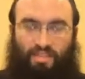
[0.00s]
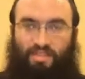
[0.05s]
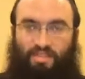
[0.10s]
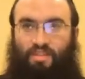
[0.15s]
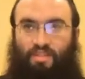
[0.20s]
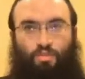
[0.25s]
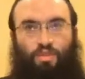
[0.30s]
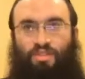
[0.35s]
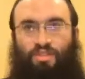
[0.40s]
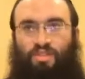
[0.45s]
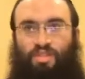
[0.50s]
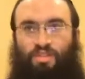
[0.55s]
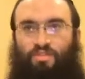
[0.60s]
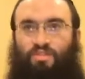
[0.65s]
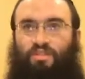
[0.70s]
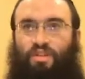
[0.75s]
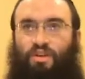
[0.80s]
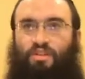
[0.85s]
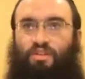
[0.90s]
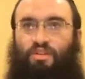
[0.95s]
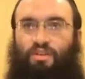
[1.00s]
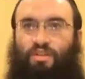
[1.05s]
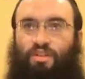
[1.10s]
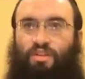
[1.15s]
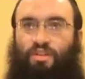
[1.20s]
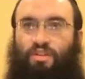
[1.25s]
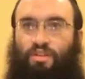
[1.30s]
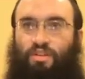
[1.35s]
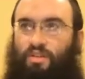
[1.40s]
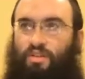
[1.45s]
it's not so easy to get
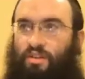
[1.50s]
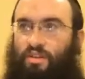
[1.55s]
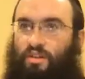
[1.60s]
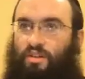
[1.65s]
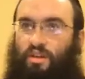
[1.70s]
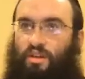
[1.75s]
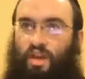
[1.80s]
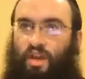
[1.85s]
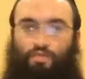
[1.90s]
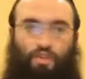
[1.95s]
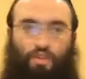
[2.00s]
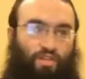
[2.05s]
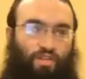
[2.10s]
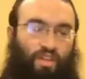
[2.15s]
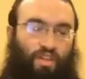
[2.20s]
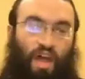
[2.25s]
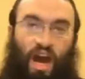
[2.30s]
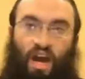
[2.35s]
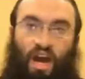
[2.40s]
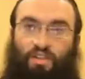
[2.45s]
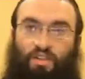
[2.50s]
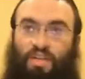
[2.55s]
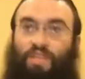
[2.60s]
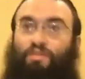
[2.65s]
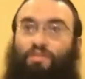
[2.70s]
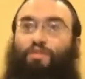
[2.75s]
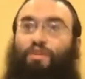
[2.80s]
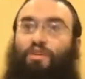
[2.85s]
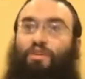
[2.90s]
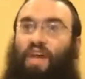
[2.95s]
stuck. If you give a dollar,
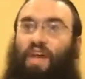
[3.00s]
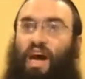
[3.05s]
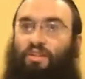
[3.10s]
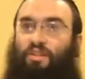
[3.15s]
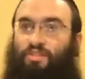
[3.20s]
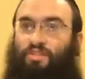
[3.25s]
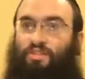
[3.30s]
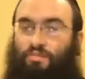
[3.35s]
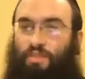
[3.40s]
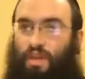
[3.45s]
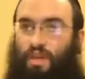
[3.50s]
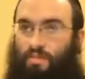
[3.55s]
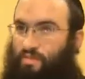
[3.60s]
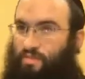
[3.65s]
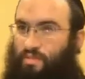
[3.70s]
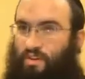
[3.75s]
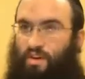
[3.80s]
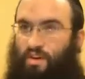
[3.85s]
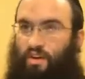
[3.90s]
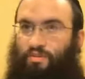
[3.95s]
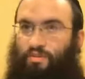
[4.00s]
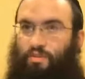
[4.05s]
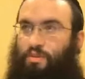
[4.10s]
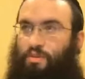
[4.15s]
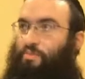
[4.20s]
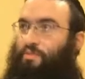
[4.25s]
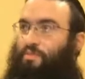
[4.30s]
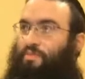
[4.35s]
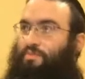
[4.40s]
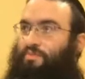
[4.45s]
even for a dollar, sometimes it's very hard for
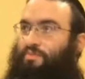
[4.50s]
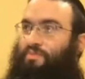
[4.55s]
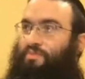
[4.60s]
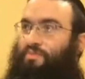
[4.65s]
people